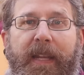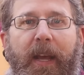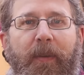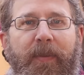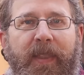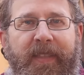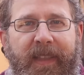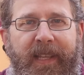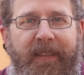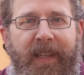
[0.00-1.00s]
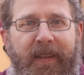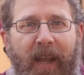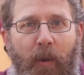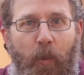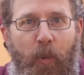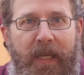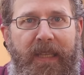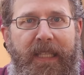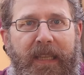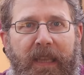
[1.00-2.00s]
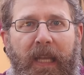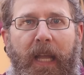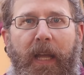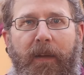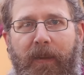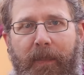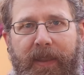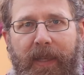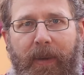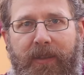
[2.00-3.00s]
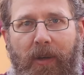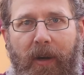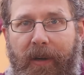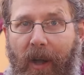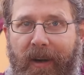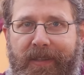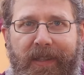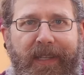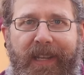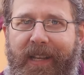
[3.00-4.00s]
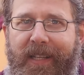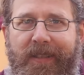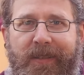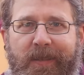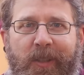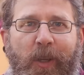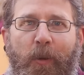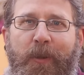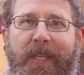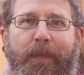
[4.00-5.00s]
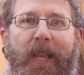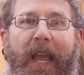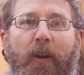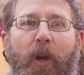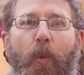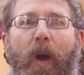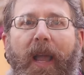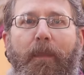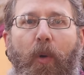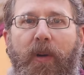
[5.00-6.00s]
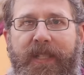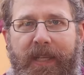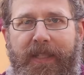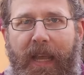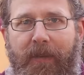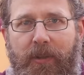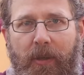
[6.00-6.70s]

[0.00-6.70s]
Now, the thing that I really love about the MSR, and honestly, it's so simple, I don't know why more tents haven't